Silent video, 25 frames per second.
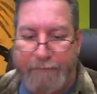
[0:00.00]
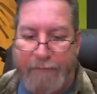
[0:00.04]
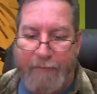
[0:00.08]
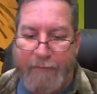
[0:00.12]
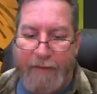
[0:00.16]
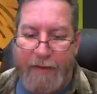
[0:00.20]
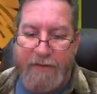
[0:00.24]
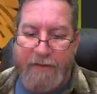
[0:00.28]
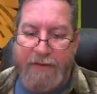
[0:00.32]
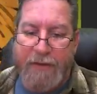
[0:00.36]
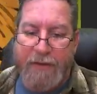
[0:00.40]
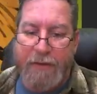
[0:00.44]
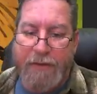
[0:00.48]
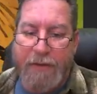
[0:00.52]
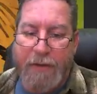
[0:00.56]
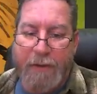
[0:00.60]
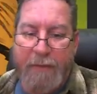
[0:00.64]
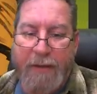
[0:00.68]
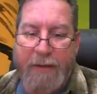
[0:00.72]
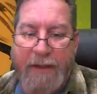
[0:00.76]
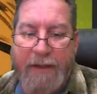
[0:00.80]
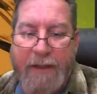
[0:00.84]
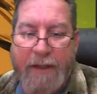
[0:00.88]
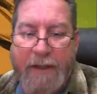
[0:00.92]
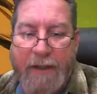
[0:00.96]
social
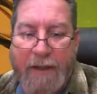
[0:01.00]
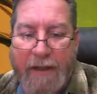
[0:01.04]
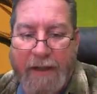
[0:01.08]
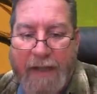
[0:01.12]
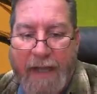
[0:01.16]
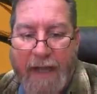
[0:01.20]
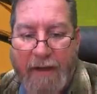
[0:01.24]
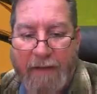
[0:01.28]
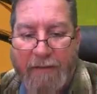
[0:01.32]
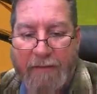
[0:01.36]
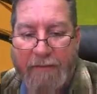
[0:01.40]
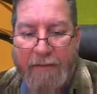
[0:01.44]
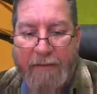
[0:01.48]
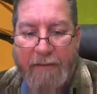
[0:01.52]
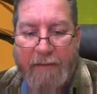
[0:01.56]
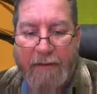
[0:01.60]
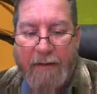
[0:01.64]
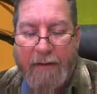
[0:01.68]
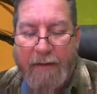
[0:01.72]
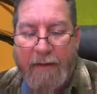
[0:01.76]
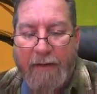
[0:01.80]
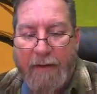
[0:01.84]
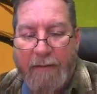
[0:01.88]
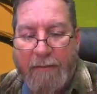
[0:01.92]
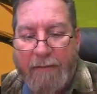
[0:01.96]
media account
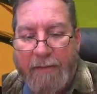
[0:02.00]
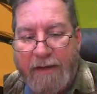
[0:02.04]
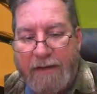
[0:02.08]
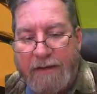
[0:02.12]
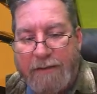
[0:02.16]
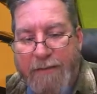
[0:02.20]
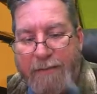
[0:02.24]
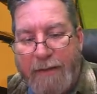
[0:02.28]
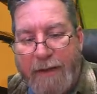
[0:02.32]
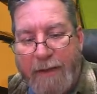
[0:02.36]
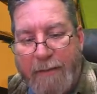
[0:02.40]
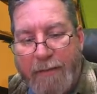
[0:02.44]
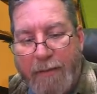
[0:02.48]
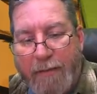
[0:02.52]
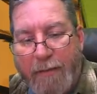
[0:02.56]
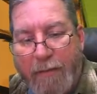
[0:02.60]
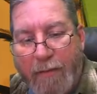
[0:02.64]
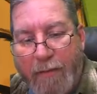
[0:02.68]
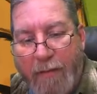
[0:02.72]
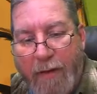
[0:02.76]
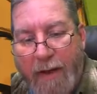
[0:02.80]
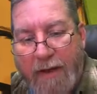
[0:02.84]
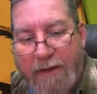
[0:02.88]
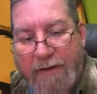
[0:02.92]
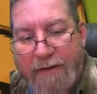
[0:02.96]
because people
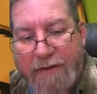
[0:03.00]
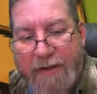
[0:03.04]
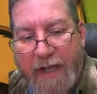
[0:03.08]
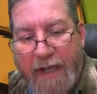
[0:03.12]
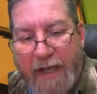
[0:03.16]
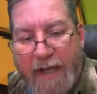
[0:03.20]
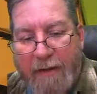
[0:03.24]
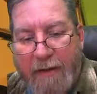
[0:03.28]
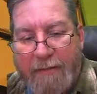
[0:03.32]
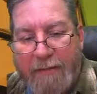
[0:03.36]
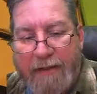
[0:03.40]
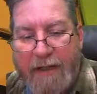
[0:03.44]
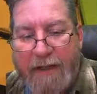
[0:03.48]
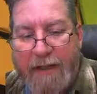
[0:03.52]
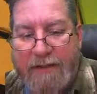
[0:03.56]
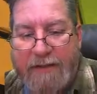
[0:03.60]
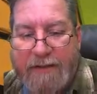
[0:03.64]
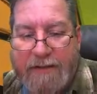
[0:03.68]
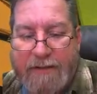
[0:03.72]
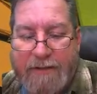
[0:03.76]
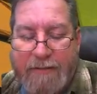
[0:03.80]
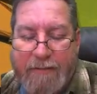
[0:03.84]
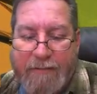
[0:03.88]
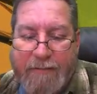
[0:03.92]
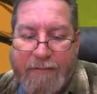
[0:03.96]
watch that. I mean,
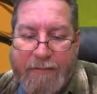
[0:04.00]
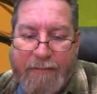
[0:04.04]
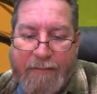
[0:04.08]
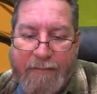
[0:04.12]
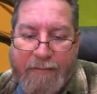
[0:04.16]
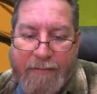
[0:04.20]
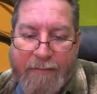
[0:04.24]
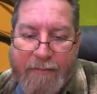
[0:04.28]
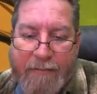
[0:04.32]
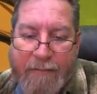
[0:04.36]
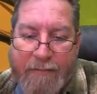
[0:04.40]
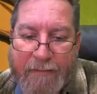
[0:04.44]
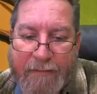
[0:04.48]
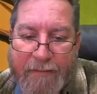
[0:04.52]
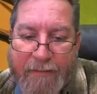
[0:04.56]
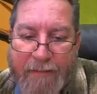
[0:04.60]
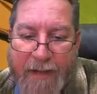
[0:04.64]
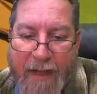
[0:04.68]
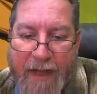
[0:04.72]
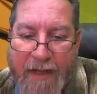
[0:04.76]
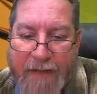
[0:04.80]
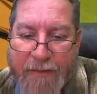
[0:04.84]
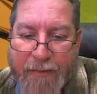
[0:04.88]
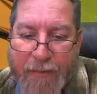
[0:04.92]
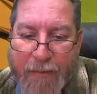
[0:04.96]
that's
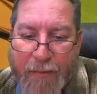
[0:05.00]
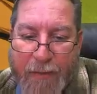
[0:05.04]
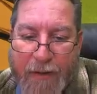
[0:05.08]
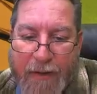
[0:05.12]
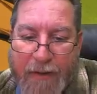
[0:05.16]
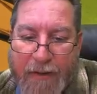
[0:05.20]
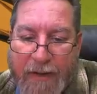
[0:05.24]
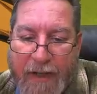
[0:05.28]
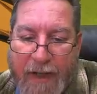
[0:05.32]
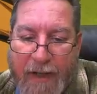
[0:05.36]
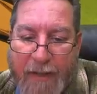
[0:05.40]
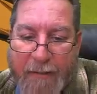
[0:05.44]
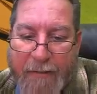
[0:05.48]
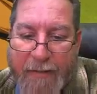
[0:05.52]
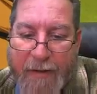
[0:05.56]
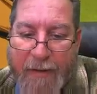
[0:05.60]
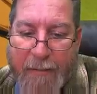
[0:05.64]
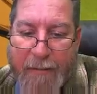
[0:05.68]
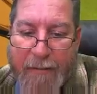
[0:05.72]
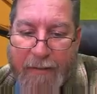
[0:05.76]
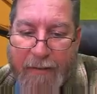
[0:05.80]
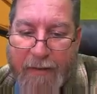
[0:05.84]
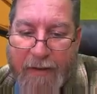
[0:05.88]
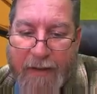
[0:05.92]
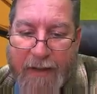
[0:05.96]
that's really how
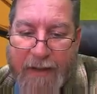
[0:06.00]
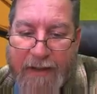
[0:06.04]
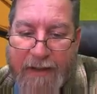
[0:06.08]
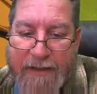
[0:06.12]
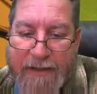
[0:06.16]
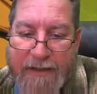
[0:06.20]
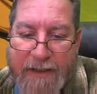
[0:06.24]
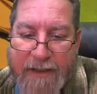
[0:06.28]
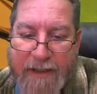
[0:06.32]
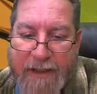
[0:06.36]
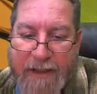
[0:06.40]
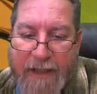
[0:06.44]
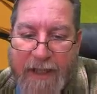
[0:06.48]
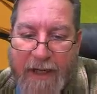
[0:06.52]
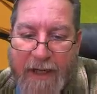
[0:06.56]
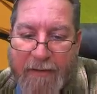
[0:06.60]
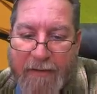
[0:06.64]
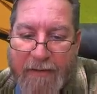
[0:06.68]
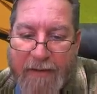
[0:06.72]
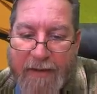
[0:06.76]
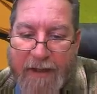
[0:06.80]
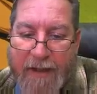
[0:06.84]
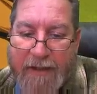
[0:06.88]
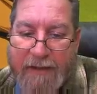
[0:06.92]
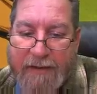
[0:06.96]
people are getting seen
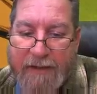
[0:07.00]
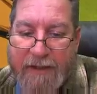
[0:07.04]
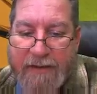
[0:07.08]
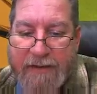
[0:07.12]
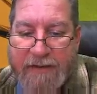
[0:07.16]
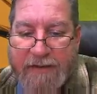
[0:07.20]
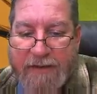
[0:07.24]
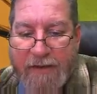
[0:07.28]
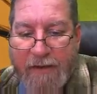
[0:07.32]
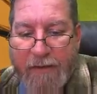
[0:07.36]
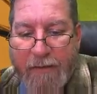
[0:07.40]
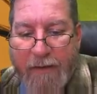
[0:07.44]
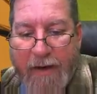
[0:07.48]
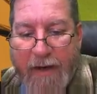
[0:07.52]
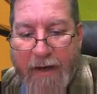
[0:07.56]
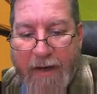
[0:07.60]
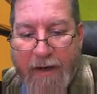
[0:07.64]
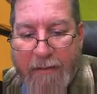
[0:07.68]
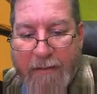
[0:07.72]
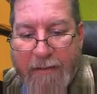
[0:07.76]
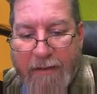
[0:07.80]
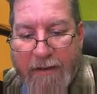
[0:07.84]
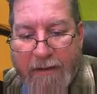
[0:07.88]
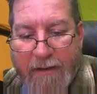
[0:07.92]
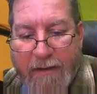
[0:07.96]
nowadays.
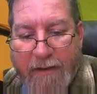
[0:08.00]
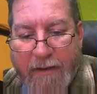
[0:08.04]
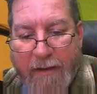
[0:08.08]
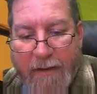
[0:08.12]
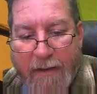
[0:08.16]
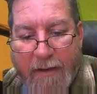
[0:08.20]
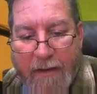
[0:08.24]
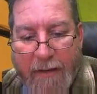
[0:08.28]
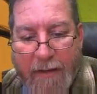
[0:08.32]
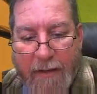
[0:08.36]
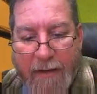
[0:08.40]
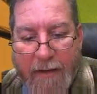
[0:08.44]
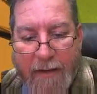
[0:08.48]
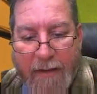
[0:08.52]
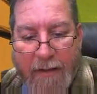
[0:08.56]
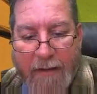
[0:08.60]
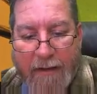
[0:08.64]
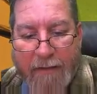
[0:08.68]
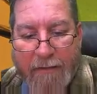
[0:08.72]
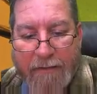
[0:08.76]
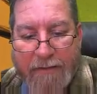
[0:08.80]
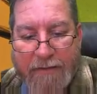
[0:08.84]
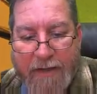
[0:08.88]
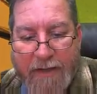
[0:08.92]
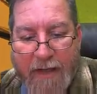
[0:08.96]
Instagram and and
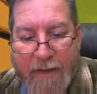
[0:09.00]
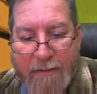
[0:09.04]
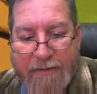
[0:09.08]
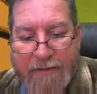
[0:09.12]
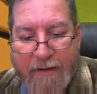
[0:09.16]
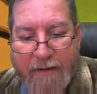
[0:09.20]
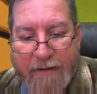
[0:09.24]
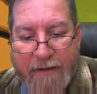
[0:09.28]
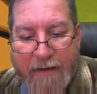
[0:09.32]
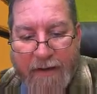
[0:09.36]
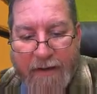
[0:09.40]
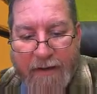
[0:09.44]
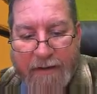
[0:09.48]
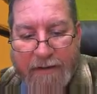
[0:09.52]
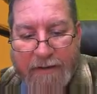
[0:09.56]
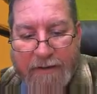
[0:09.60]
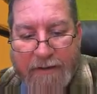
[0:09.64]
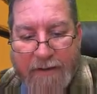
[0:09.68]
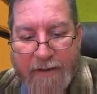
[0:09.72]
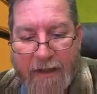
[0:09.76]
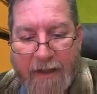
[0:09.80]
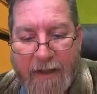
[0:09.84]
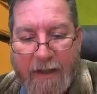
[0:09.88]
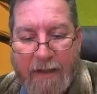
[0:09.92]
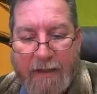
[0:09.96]
those types of things,
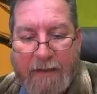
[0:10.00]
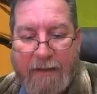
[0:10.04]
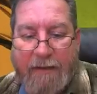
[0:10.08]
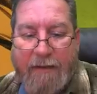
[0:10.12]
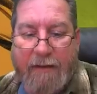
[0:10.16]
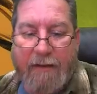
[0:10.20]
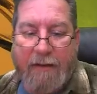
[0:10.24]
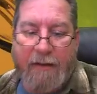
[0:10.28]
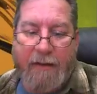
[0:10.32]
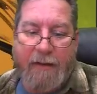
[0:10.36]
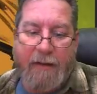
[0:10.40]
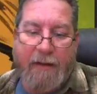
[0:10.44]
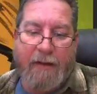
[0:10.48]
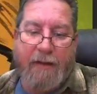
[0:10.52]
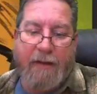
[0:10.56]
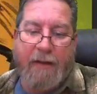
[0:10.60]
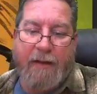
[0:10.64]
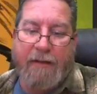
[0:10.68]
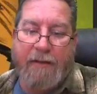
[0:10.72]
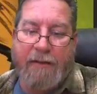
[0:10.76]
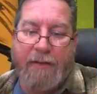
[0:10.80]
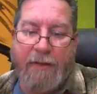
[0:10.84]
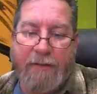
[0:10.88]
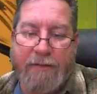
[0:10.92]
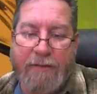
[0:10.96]
and
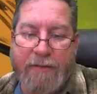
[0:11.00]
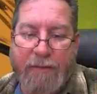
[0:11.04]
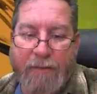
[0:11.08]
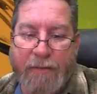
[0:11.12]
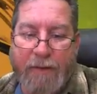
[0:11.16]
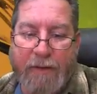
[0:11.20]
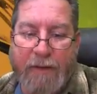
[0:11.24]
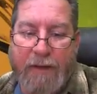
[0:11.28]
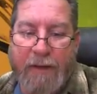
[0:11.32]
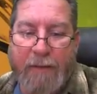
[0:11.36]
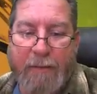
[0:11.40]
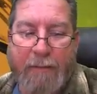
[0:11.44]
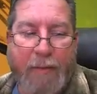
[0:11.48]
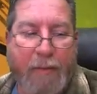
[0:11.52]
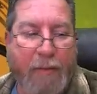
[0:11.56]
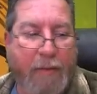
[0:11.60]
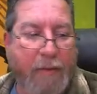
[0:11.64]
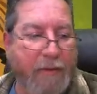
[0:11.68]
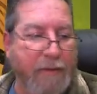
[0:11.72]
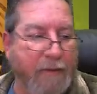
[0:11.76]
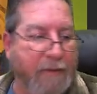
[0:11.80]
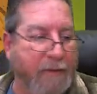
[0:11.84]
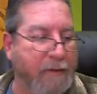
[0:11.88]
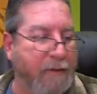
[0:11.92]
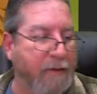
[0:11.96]
those are really
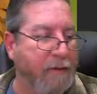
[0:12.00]
important.